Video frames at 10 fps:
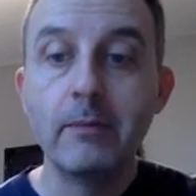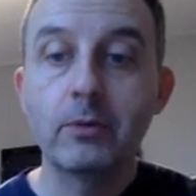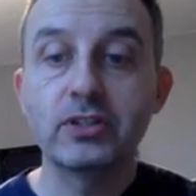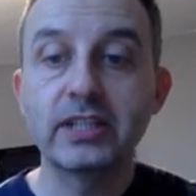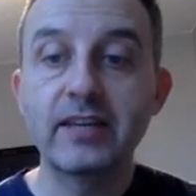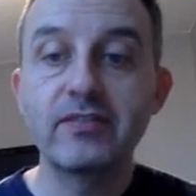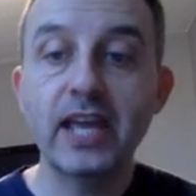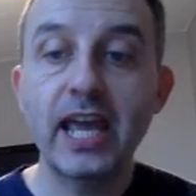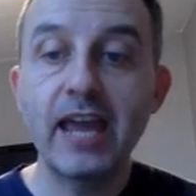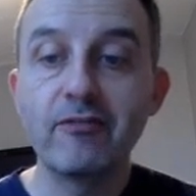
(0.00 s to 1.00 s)
because it gives
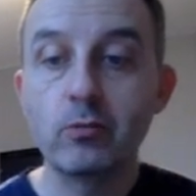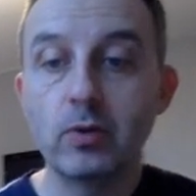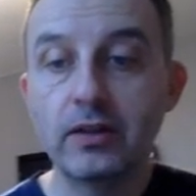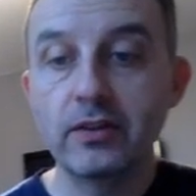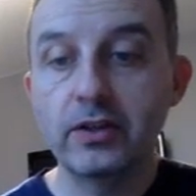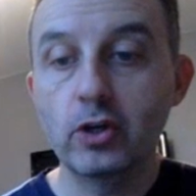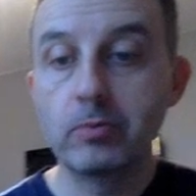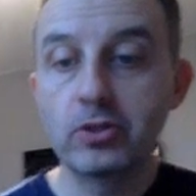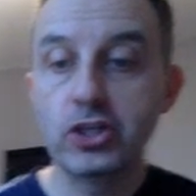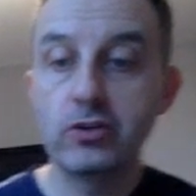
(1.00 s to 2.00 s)
everyone the
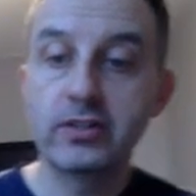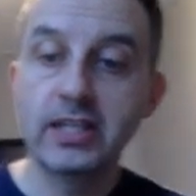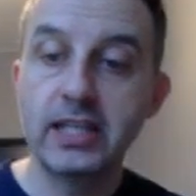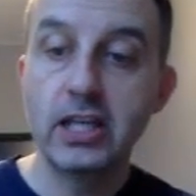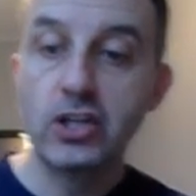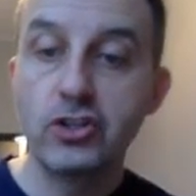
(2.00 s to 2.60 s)
opportunity